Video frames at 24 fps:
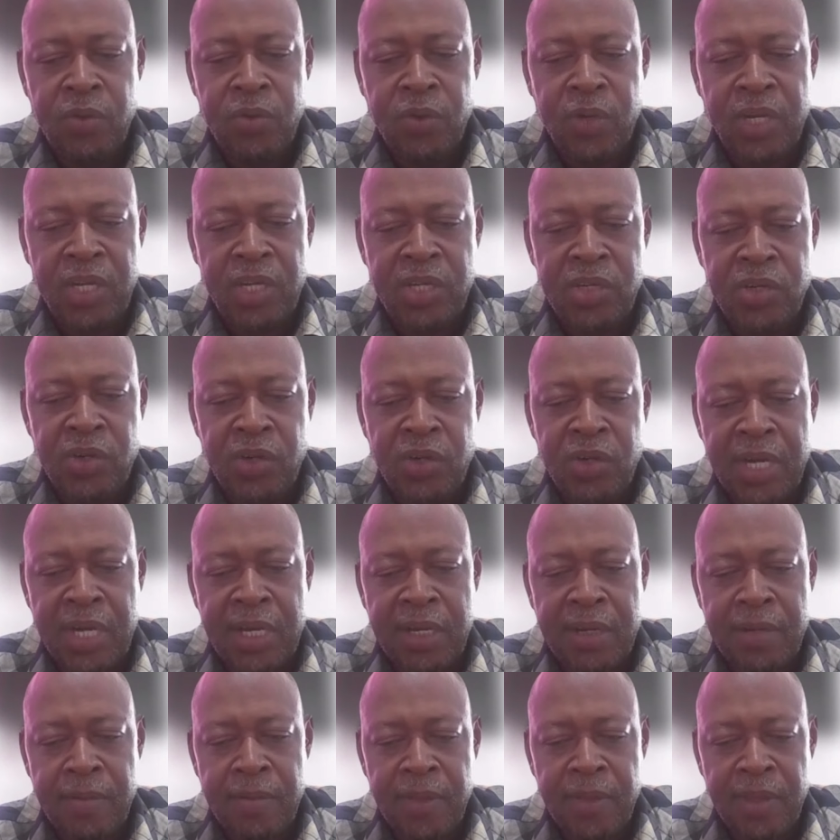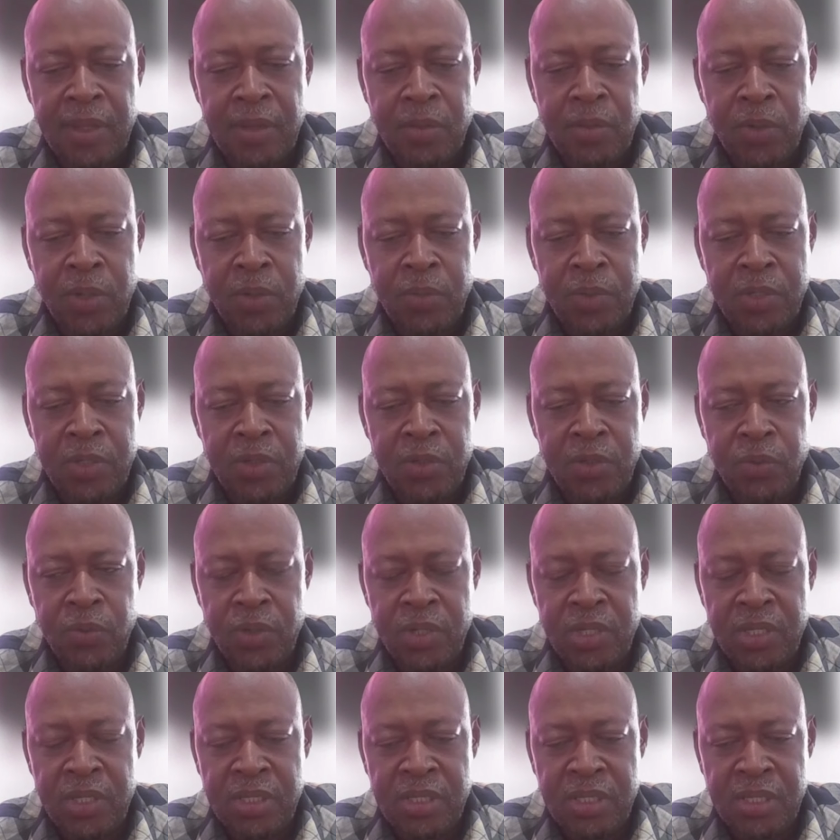ensure that what we do
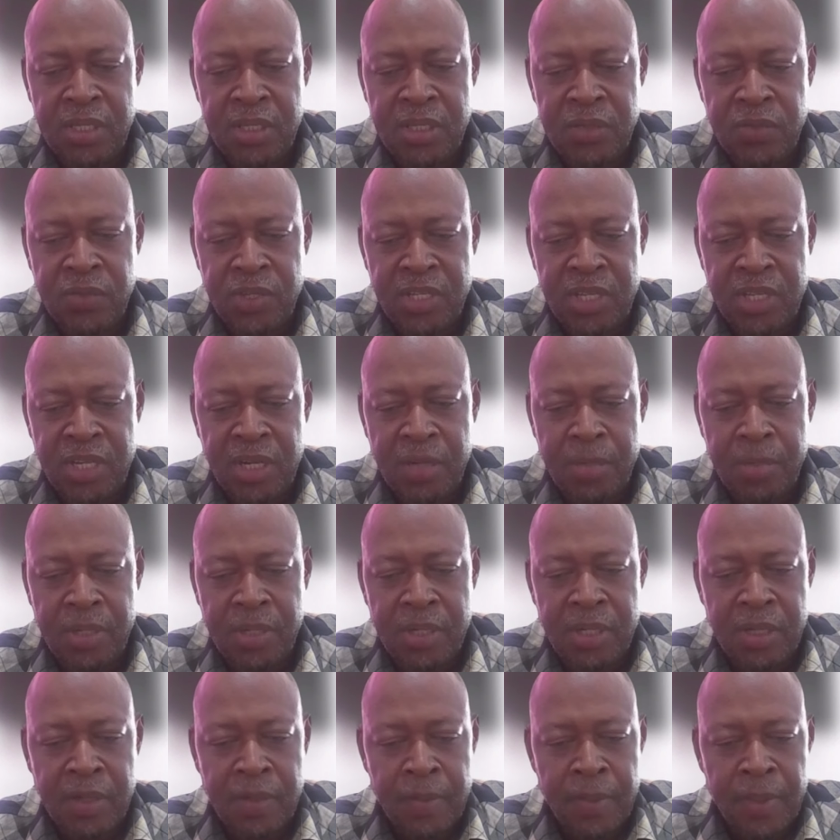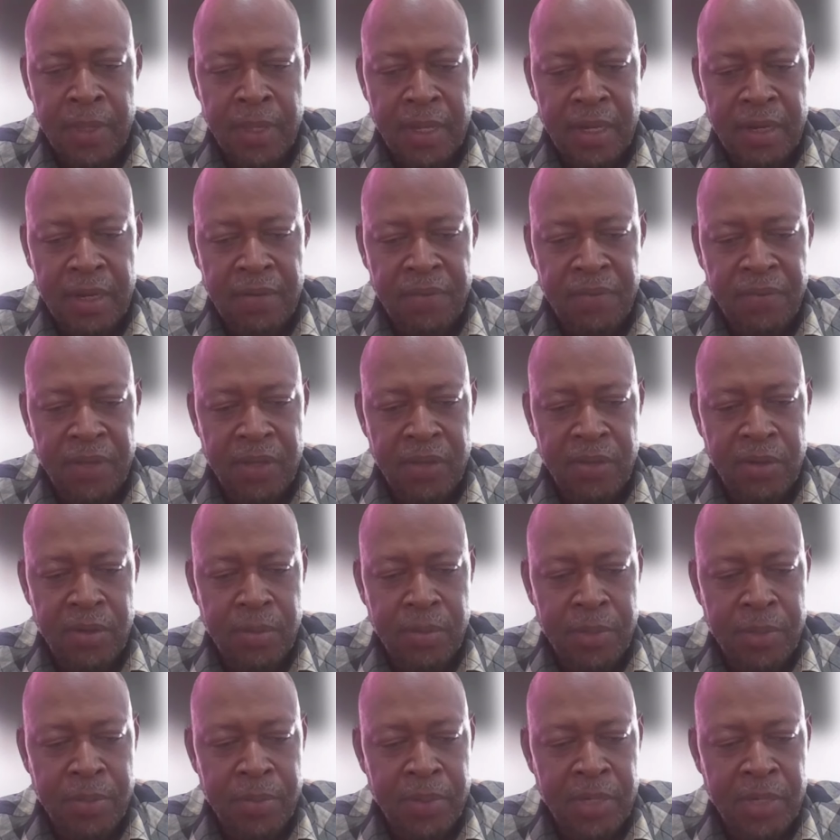is reasonable and fair to the
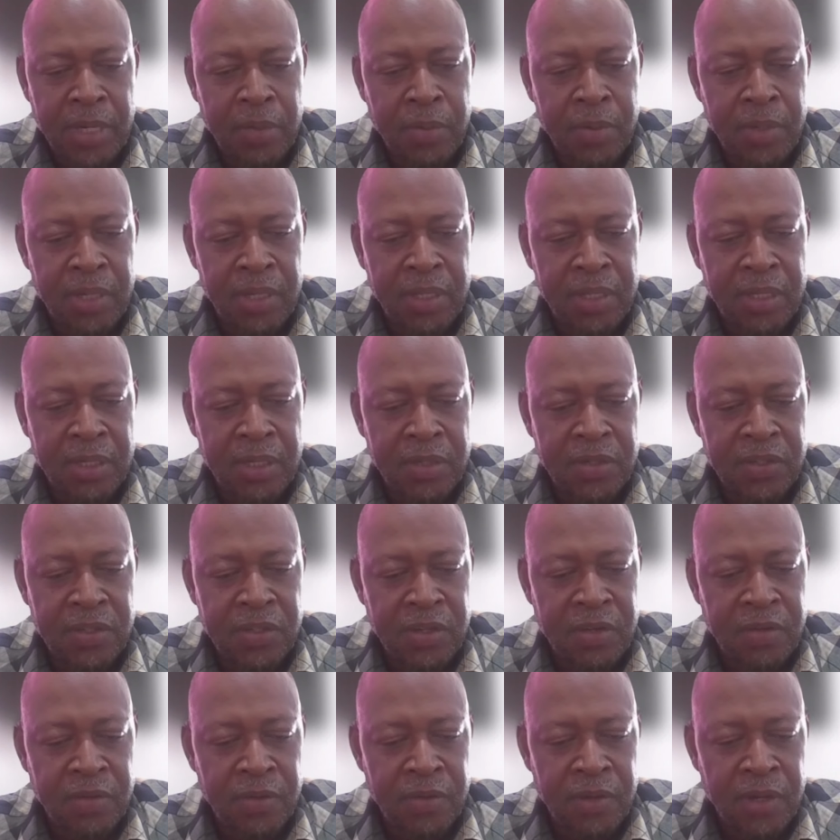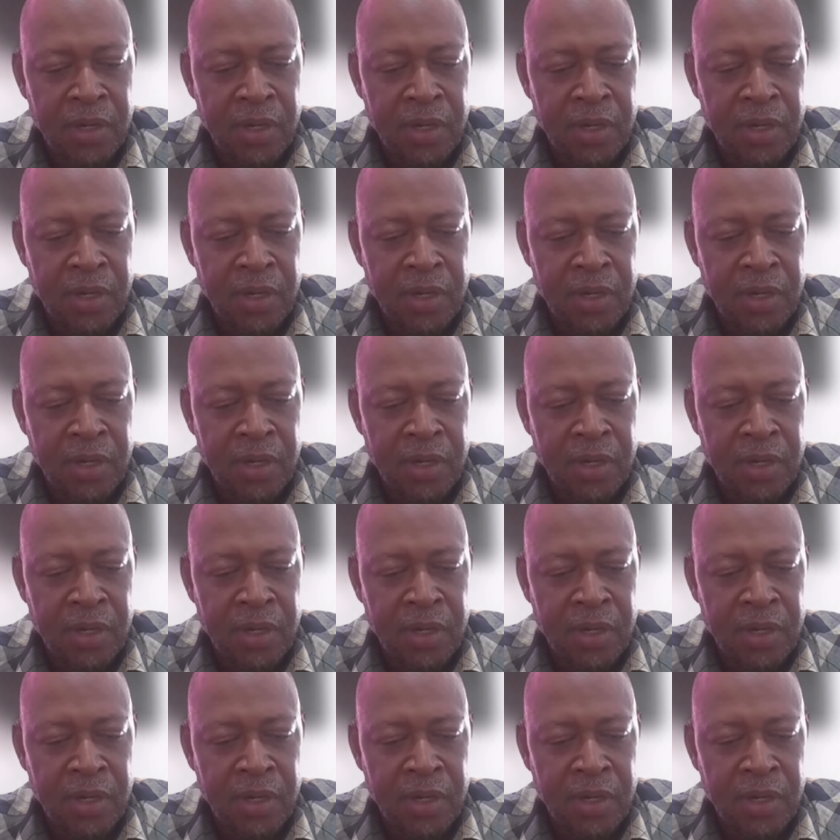people that we intend to serve.